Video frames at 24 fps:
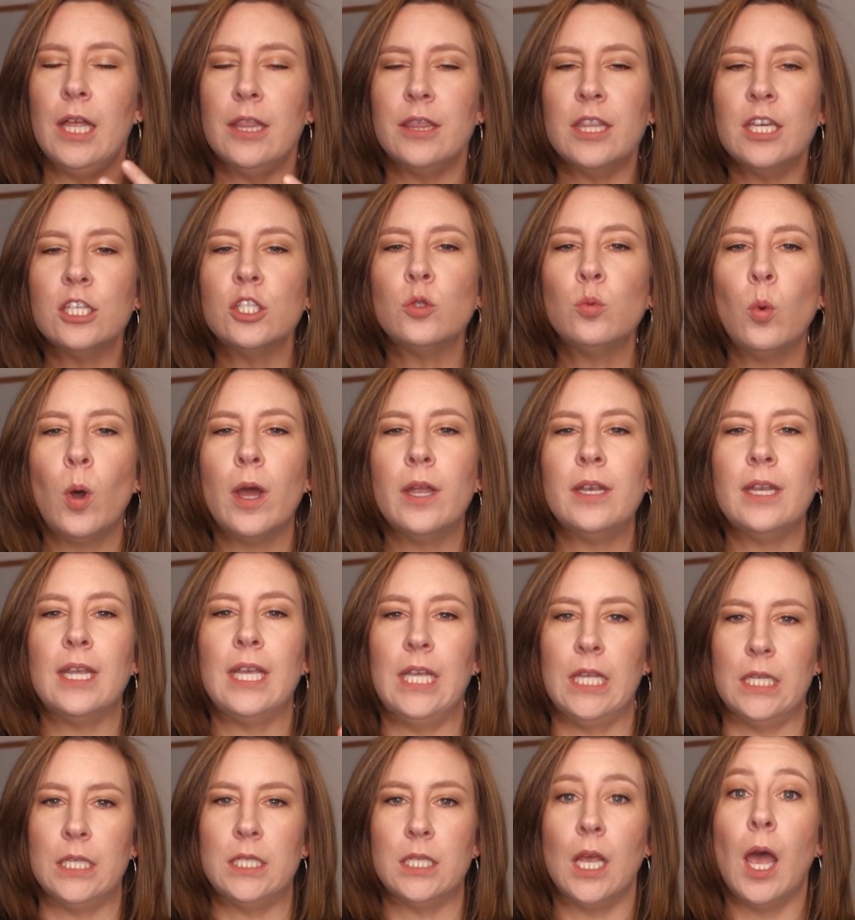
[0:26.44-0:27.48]
This one
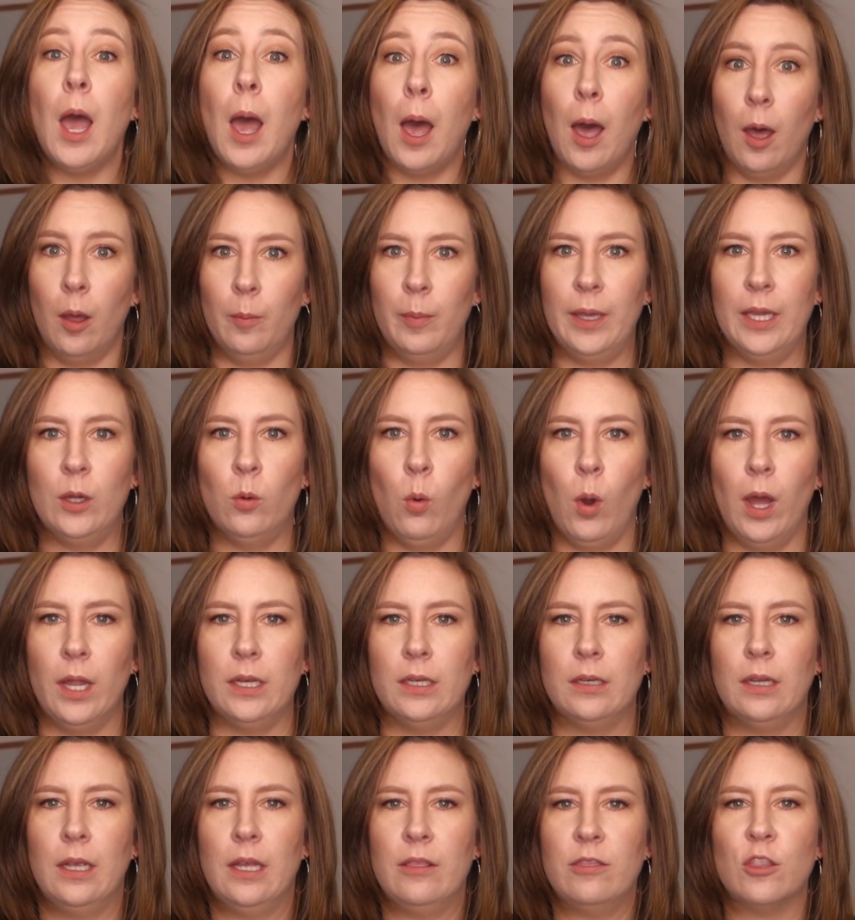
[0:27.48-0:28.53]
is a big
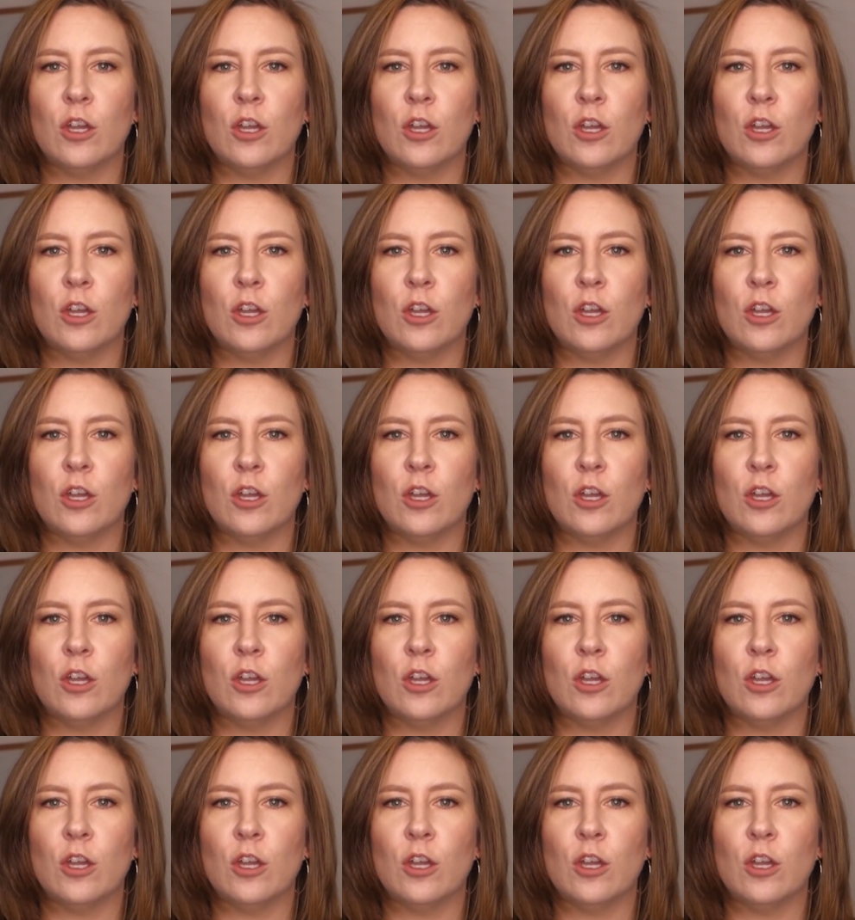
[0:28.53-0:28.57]
one.